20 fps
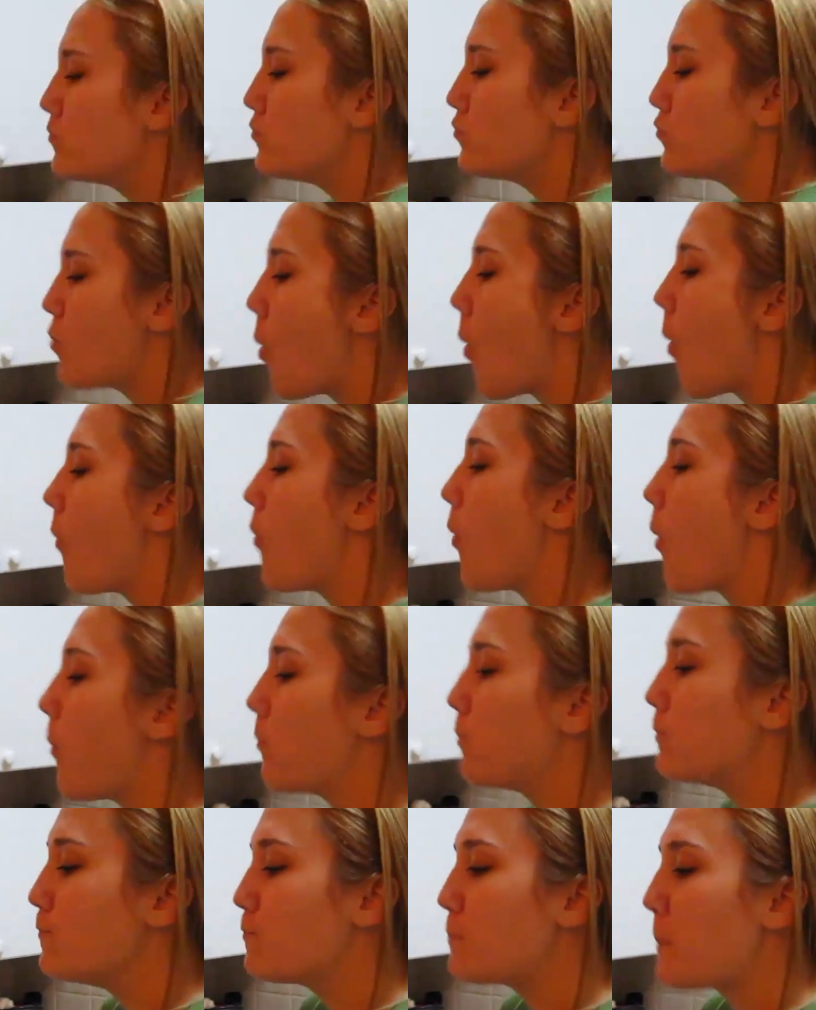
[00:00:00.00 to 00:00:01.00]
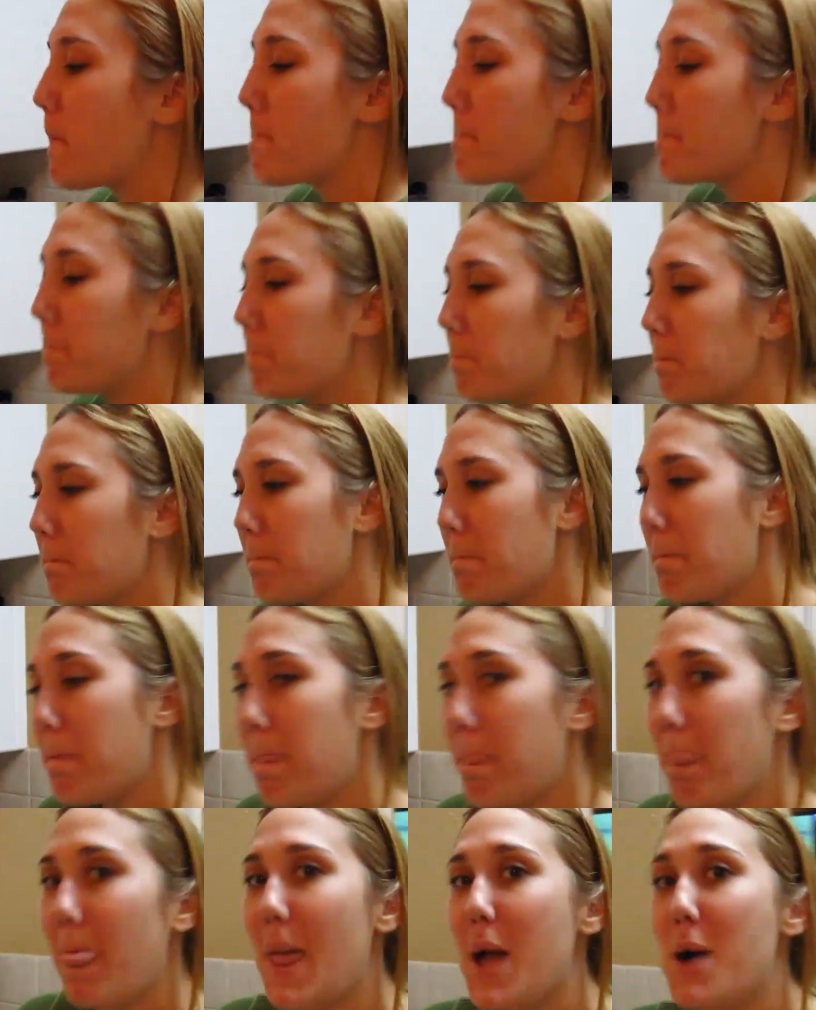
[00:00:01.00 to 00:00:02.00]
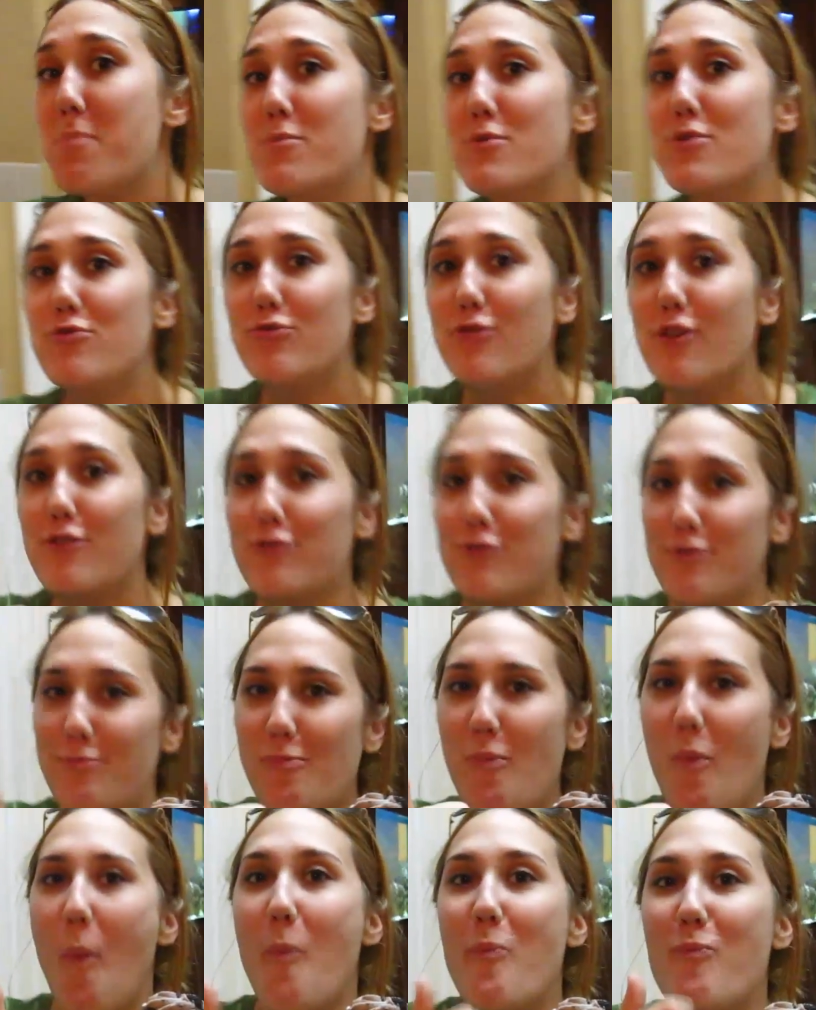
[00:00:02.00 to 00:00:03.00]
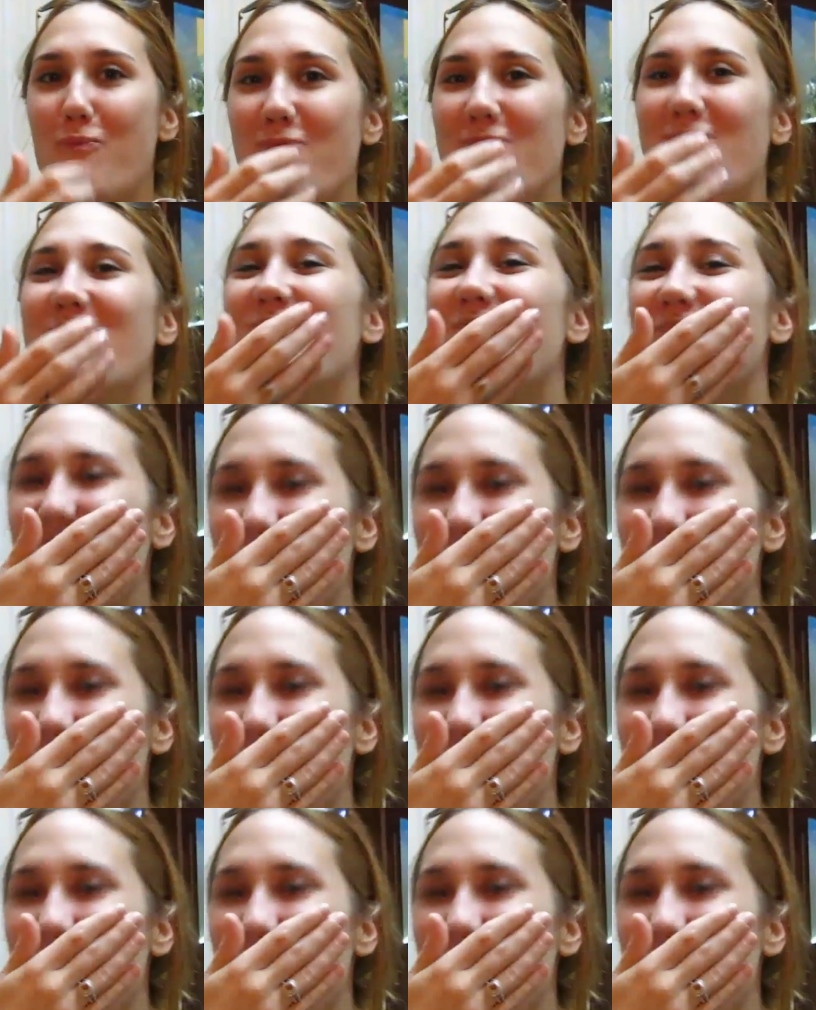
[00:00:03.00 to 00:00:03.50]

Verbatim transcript: So what's the verdict? Me You like it?